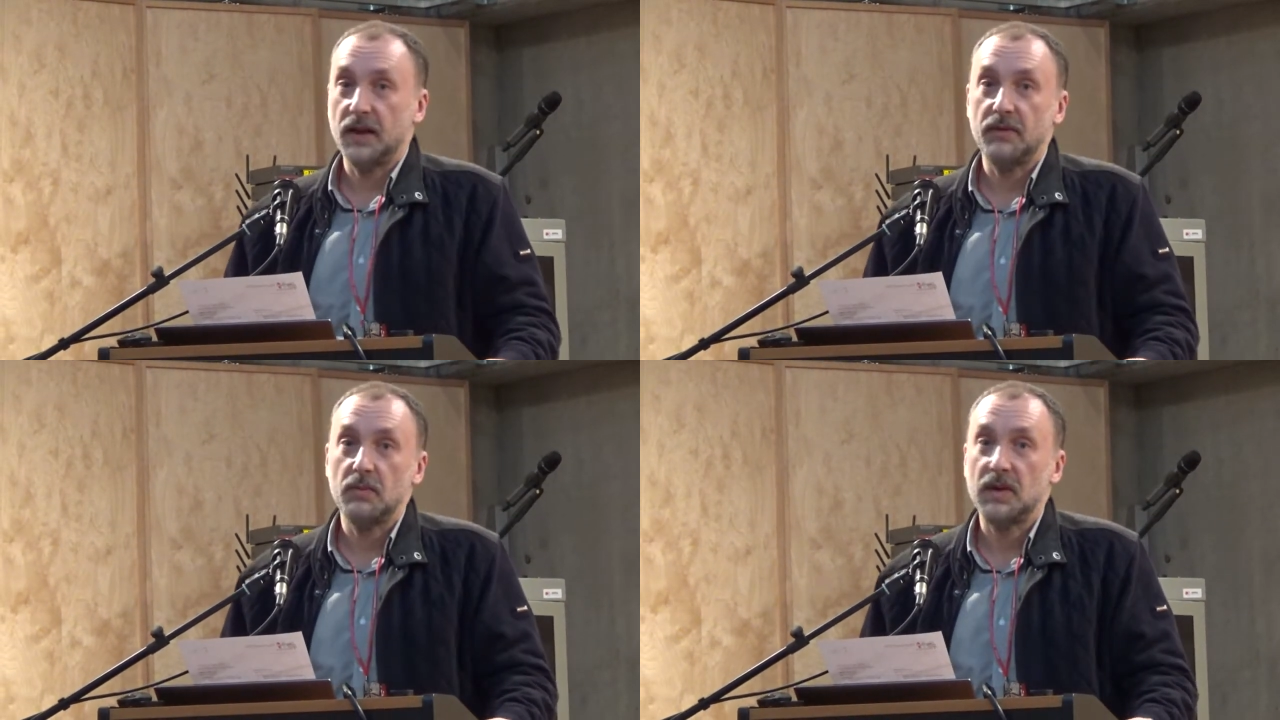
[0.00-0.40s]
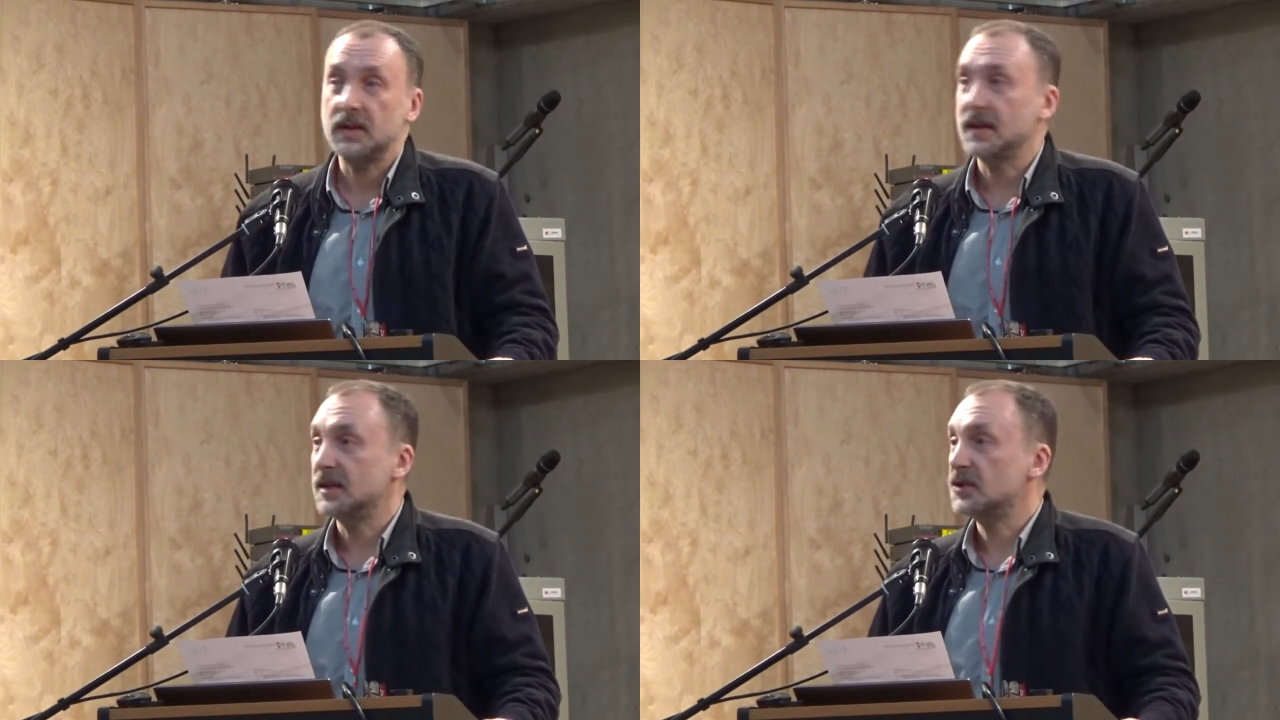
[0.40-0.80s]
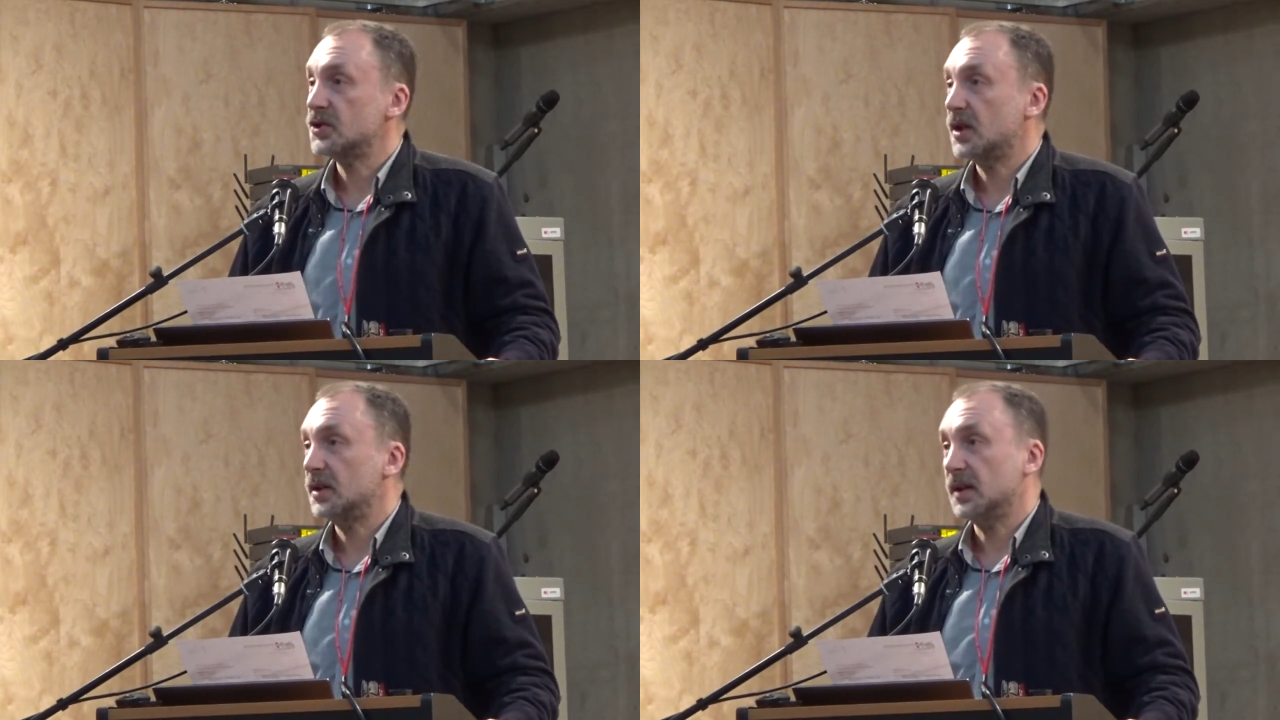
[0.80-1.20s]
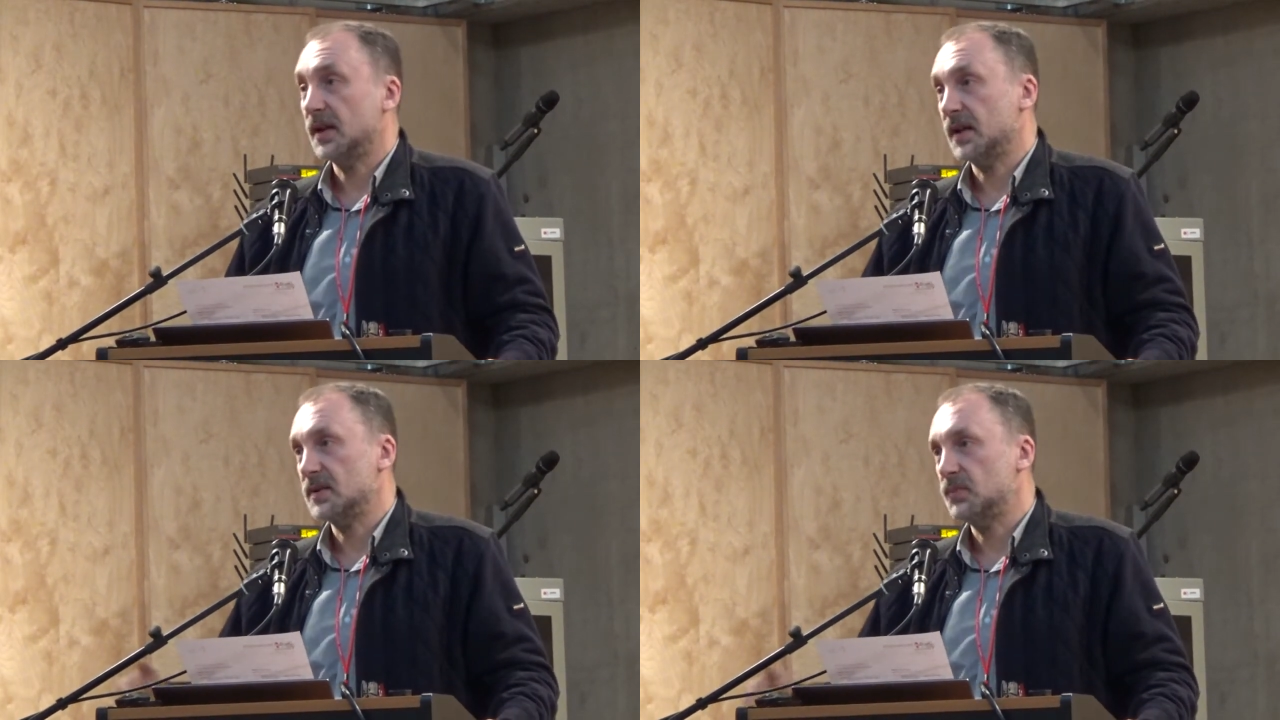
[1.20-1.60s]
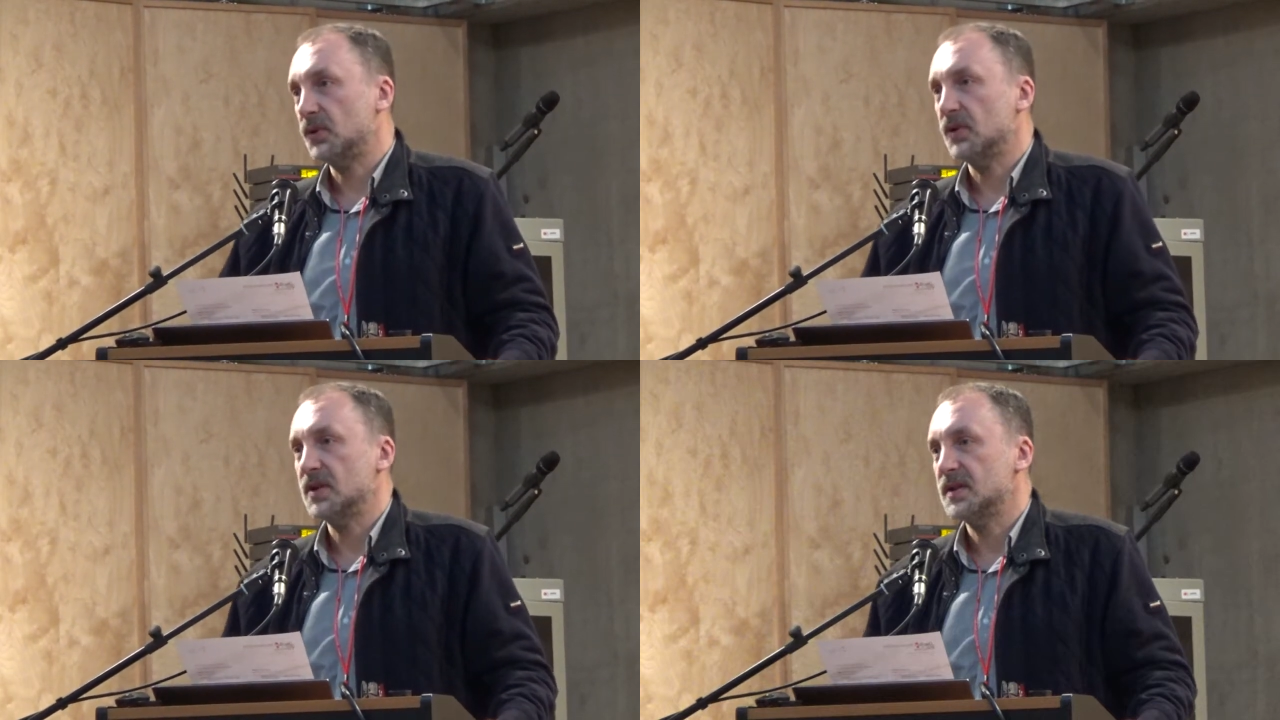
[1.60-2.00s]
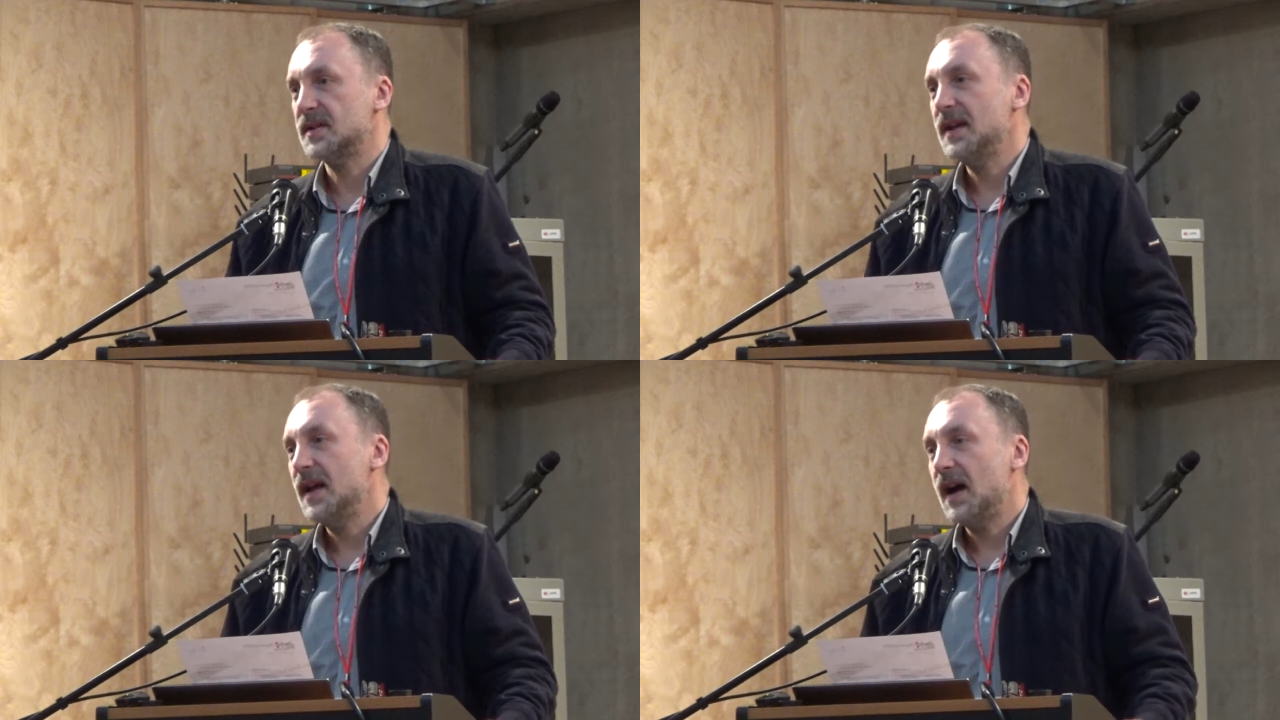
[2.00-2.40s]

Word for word: everybody can share their experiences,